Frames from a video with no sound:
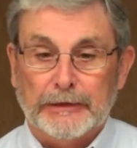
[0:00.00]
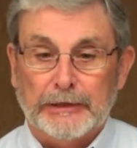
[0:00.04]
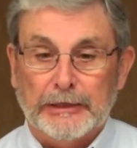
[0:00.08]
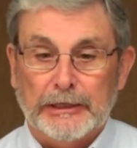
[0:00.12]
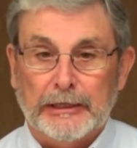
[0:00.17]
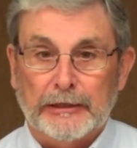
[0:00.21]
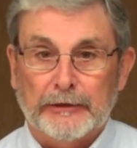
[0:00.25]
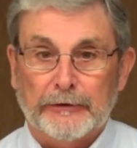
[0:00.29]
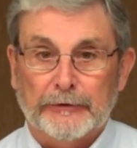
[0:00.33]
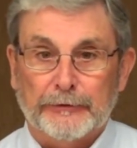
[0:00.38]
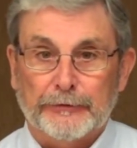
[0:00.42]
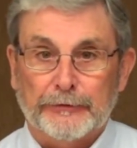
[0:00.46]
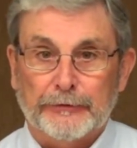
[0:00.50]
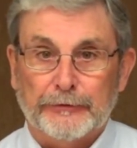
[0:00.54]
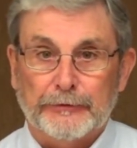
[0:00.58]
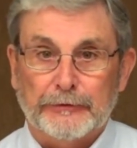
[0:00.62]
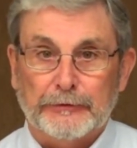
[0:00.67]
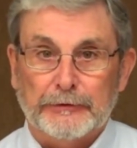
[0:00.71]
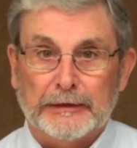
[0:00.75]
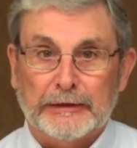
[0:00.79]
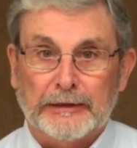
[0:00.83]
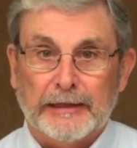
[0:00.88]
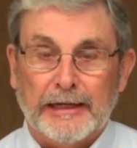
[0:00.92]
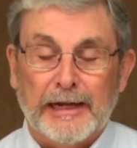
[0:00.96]
If
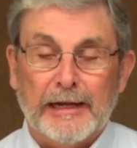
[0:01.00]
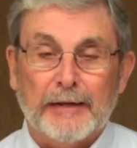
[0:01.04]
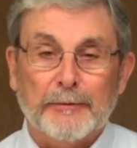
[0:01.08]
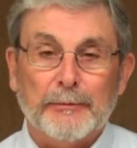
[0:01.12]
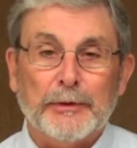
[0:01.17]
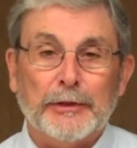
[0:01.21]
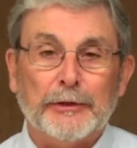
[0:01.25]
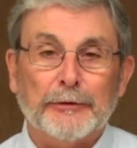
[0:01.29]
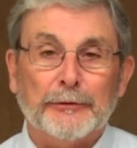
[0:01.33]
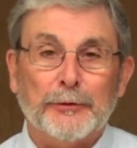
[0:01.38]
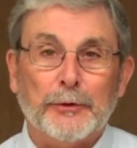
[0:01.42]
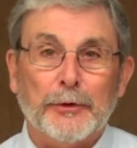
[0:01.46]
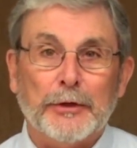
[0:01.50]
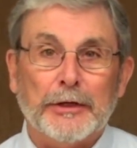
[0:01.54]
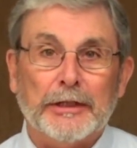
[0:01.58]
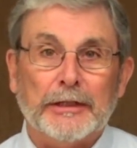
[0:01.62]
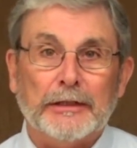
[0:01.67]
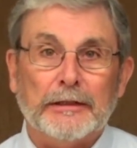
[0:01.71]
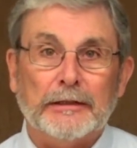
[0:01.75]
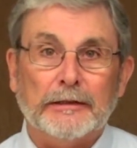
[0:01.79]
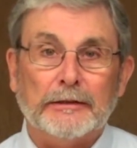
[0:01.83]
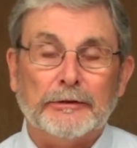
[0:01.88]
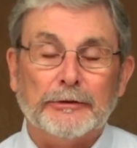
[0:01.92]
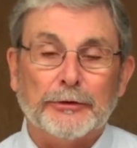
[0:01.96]
it can't be
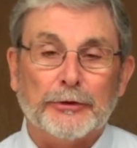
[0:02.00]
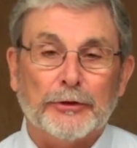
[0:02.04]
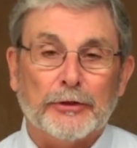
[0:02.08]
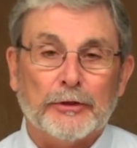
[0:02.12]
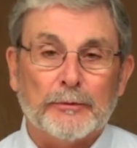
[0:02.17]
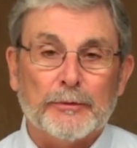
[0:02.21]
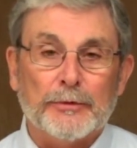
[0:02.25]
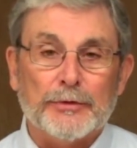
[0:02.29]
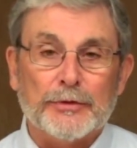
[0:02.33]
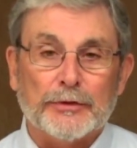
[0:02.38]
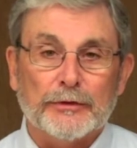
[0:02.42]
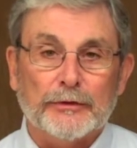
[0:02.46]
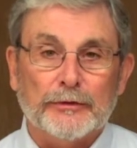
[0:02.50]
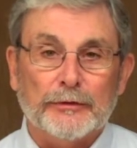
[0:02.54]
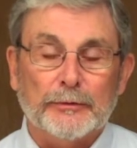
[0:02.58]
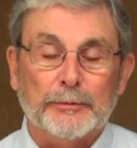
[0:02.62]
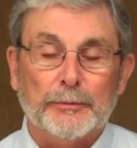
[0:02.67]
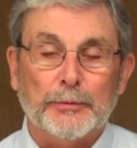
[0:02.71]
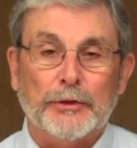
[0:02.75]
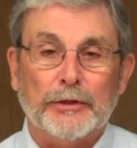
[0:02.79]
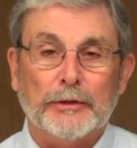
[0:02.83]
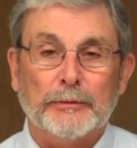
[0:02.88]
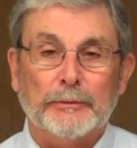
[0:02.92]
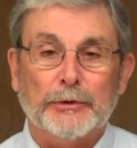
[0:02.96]
avoided in terms
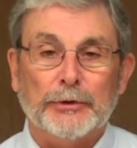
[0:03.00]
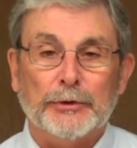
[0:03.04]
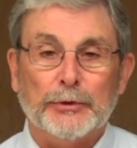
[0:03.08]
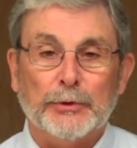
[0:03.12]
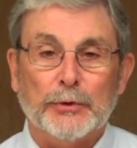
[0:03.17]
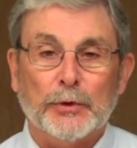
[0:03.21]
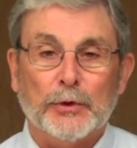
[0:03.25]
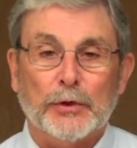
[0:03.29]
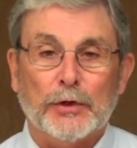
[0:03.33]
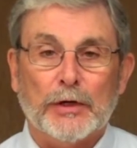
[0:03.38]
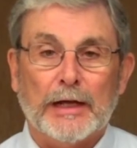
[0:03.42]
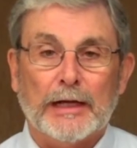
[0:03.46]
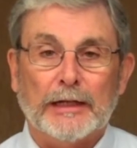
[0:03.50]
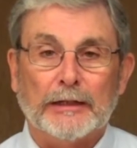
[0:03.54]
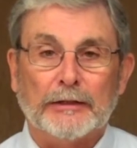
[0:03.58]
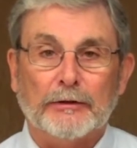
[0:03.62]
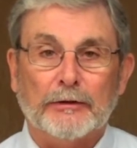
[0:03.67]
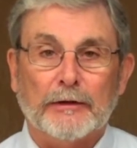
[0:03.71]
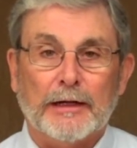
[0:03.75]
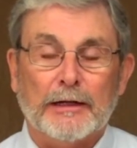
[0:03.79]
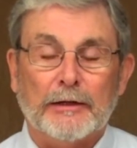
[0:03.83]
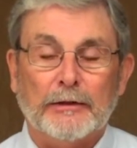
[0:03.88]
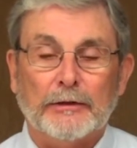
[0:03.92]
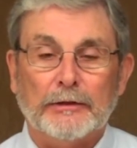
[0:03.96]
of putting manure on
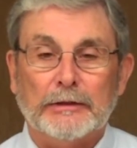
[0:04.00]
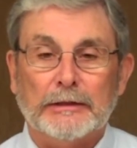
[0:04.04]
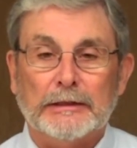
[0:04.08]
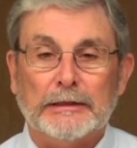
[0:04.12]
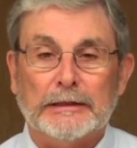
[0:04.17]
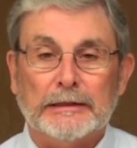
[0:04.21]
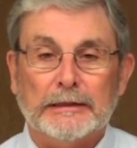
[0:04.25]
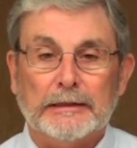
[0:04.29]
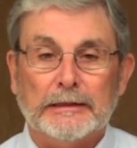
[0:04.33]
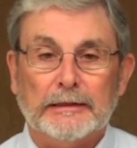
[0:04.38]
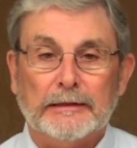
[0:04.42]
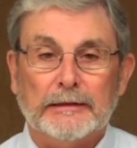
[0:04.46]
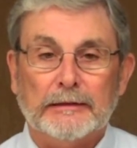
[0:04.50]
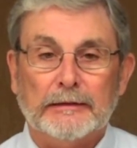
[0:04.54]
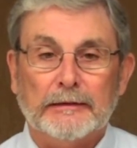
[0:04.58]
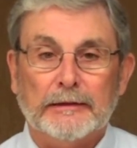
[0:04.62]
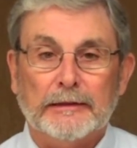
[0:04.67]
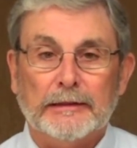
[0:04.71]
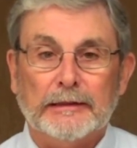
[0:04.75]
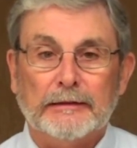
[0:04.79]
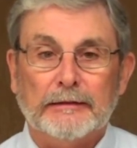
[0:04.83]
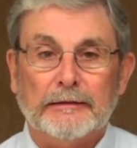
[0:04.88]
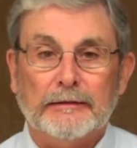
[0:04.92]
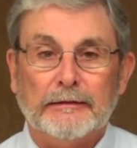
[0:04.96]
ground
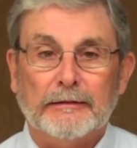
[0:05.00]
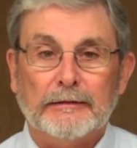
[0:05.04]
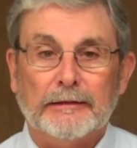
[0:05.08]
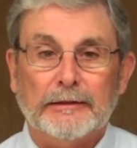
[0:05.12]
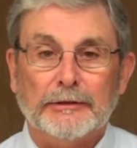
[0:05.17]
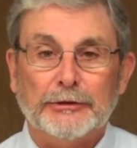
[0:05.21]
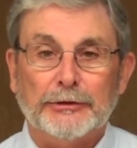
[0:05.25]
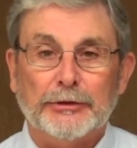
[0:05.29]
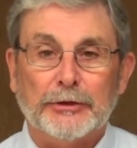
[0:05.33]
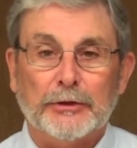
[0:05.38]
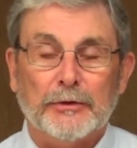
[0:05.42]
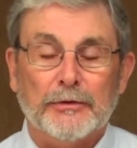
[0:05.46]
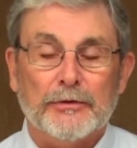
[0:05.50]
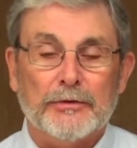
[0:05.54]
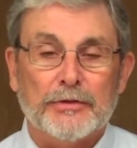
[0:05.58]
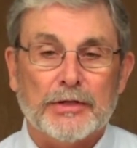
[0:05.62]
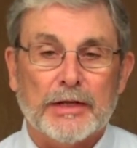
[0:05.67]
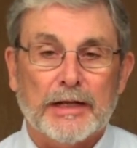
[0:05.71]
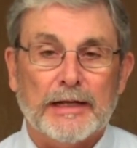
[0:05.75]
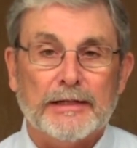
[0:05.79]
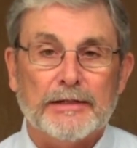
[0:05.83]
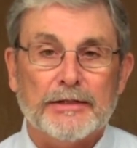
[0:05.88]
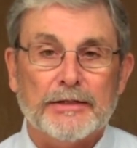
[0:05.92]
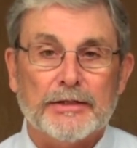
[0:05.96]
that showed
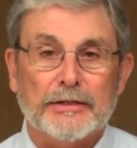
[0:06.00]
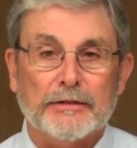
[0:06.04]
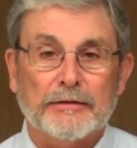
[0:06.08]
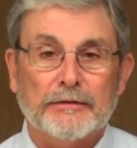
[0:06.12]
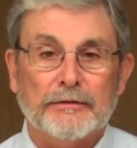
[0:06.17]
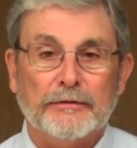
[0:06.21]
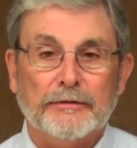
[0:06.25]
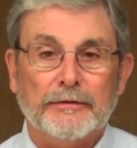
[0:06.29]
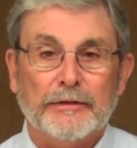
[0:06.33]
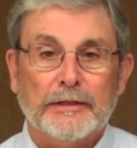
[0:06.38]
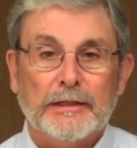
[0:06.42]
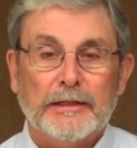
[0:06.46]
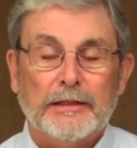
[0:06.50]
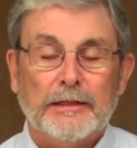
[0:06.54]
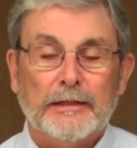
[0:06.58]
signs of